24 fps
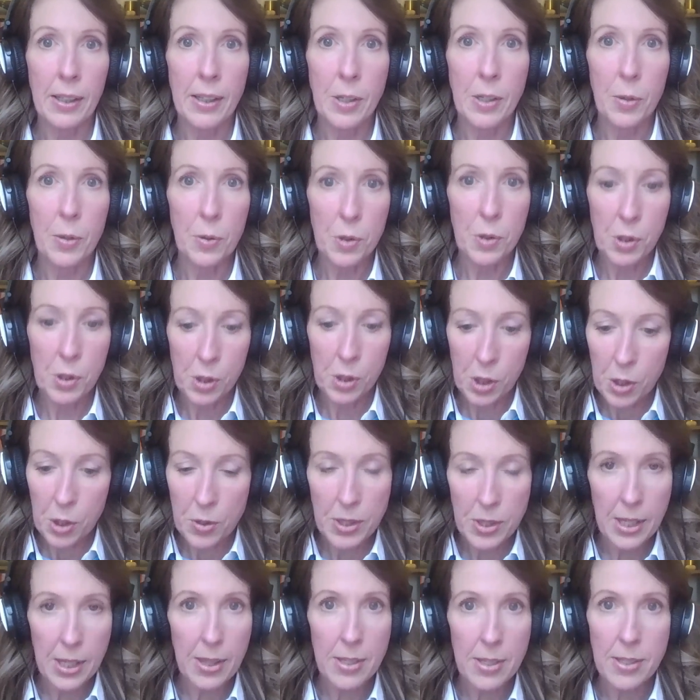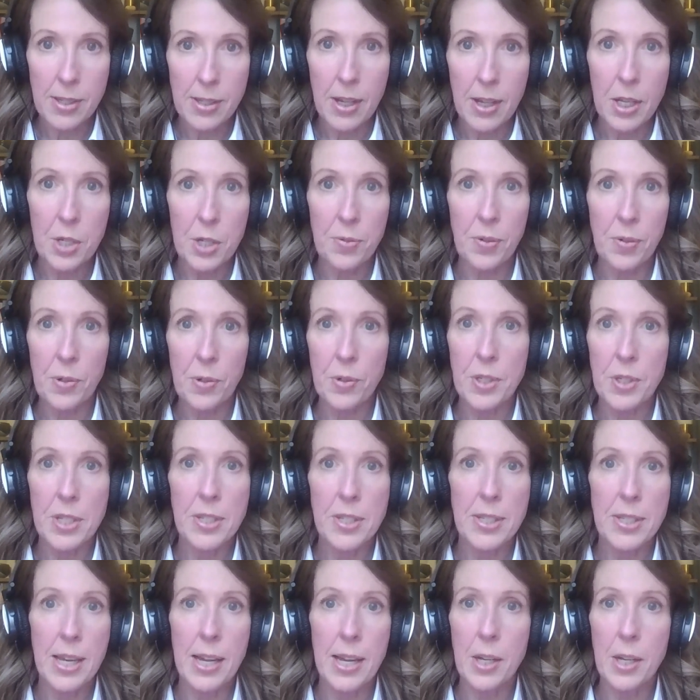you're using the search
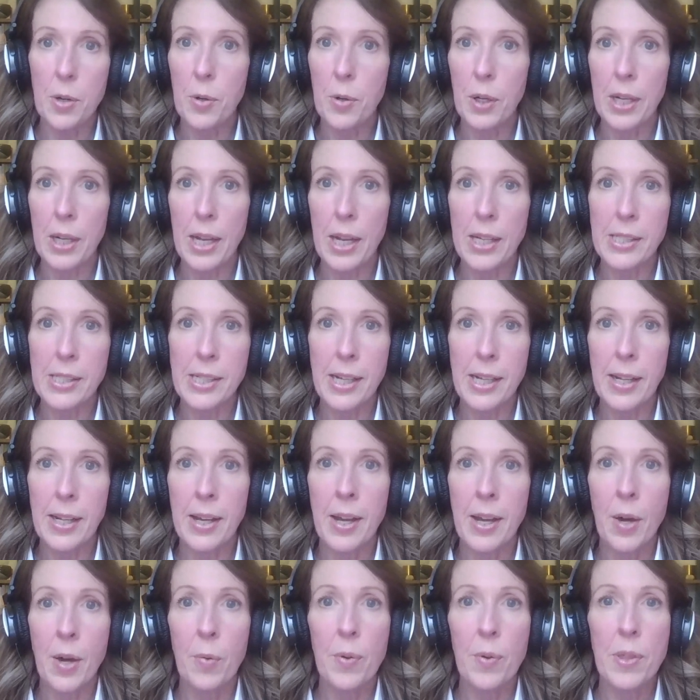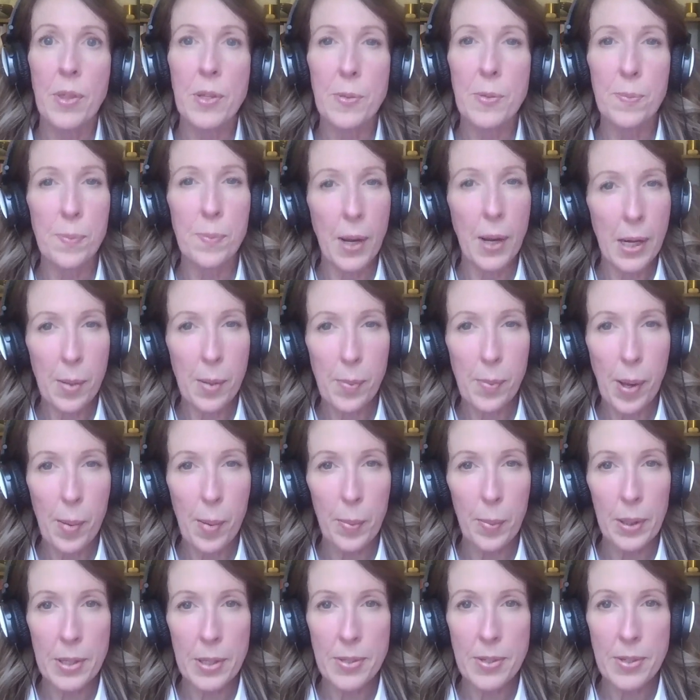filters and you're connecting with as many
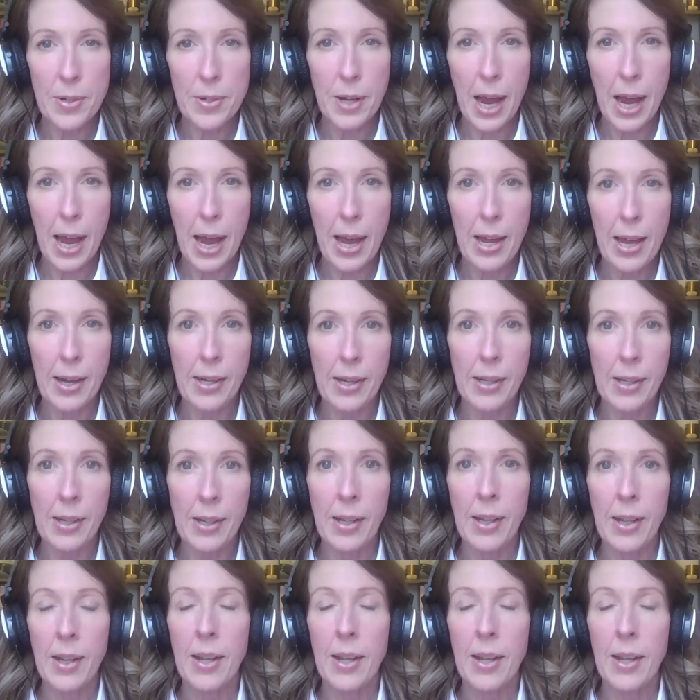people as you can,